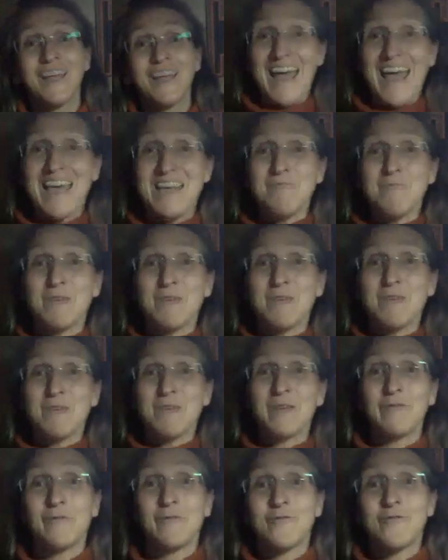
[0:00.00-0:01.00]
we're
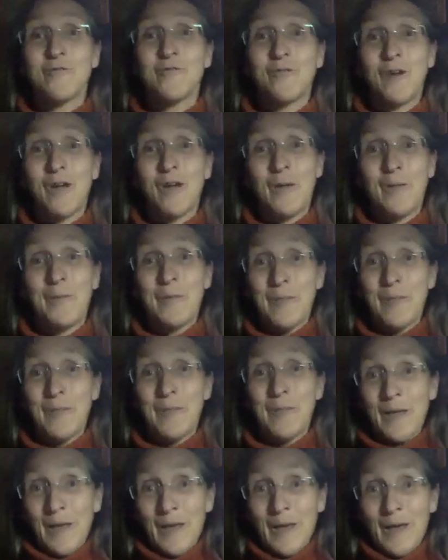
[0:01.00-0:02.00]
aiming for
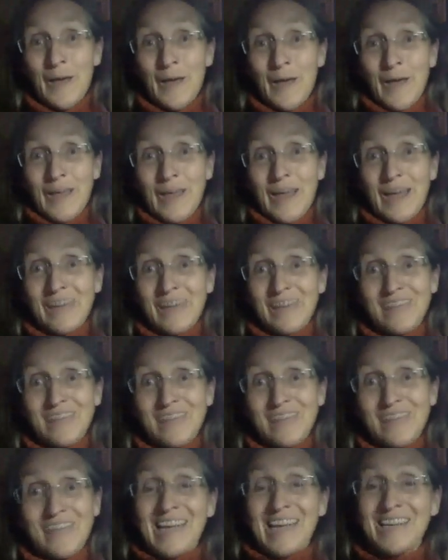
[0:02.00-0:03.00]

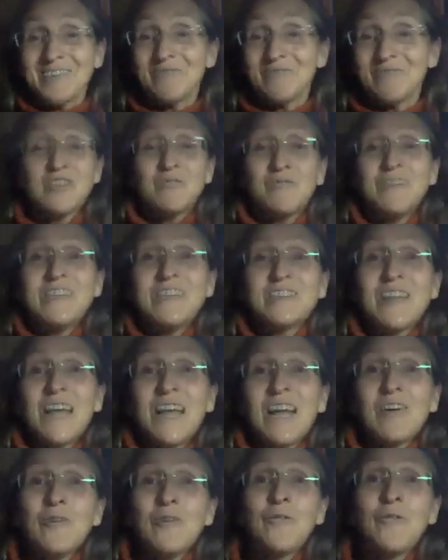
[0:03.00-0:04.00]
to
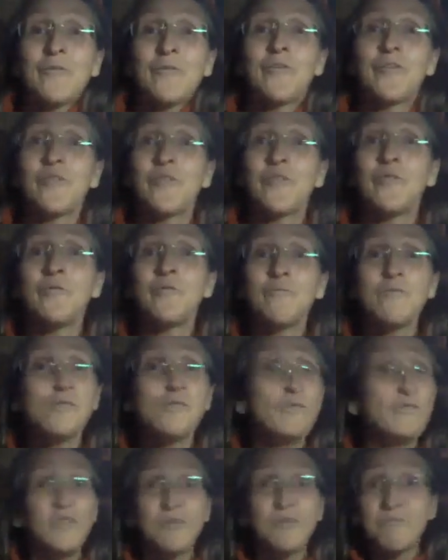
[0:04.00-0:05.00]
reach that goal
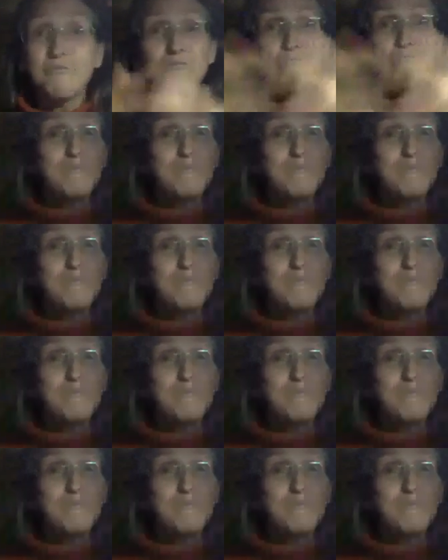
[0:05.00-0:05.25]
to launch a